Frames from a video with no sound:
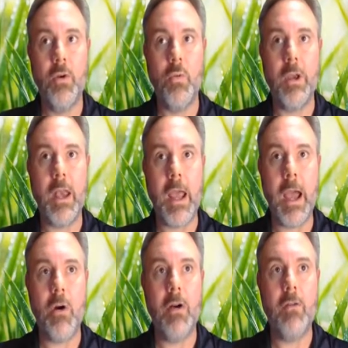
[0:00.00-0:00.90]
we
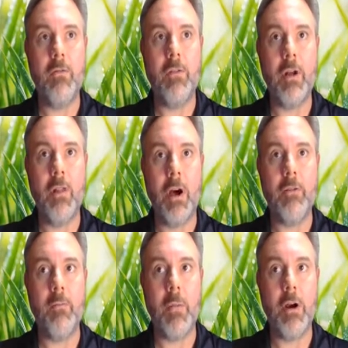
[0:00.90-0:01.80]
now have a lot
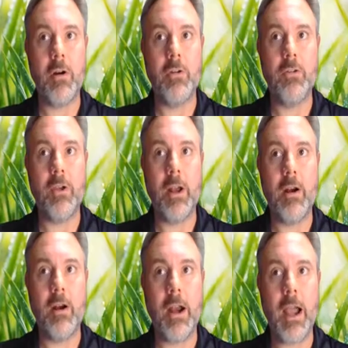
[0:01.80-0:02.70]
of markers that
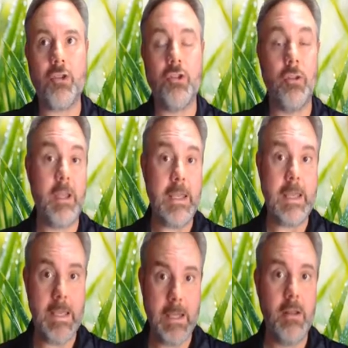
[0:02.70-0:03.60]
are actually
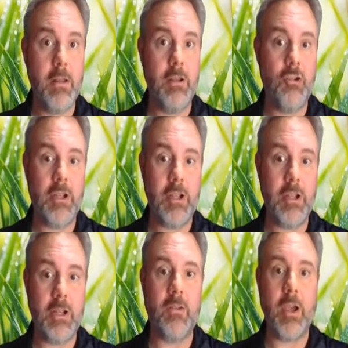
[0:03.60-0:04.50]
in the
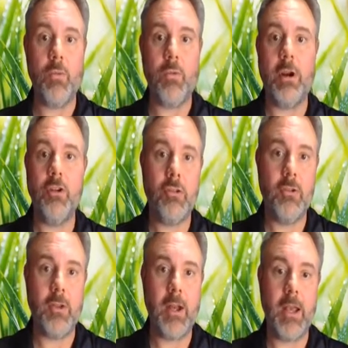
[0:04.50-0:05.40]
genes that we're
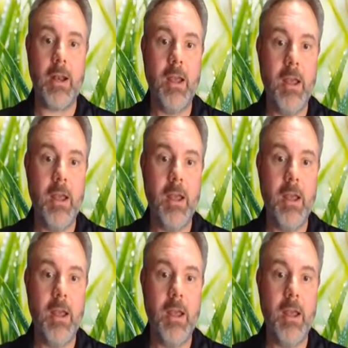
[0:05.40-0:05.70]
interested in.